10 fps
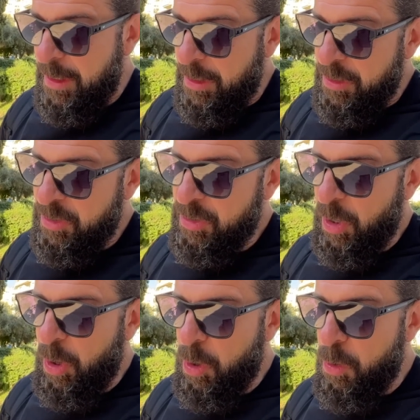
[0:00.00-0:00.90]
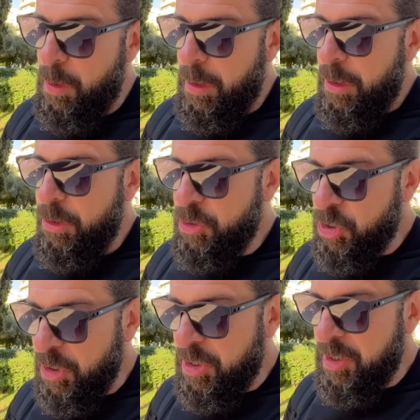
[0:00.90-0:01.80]
So you
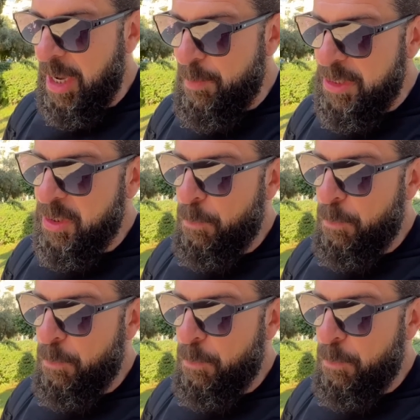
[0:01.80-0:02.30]
should say, Mr.